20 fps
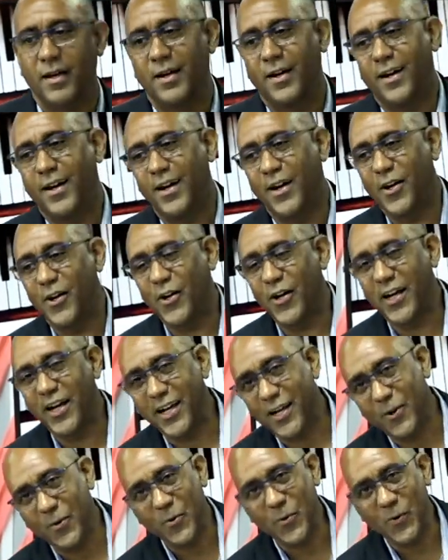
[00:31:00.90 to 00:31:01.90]
All right,
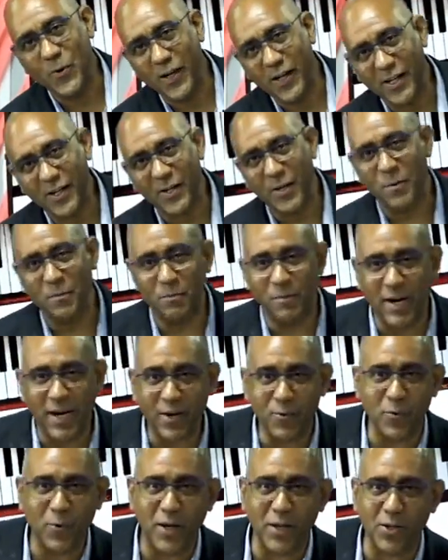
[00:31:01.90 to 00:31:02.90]
welcome back,
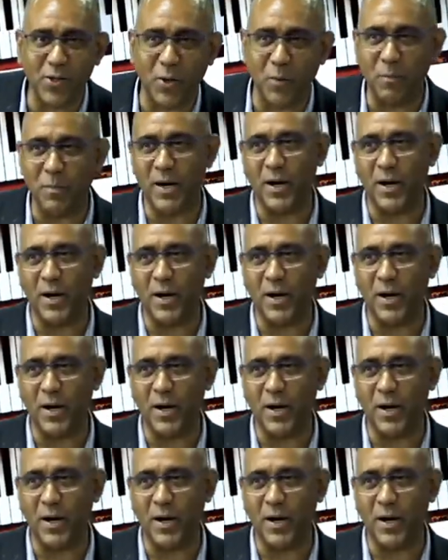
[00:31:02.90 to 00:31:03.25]
welcome back,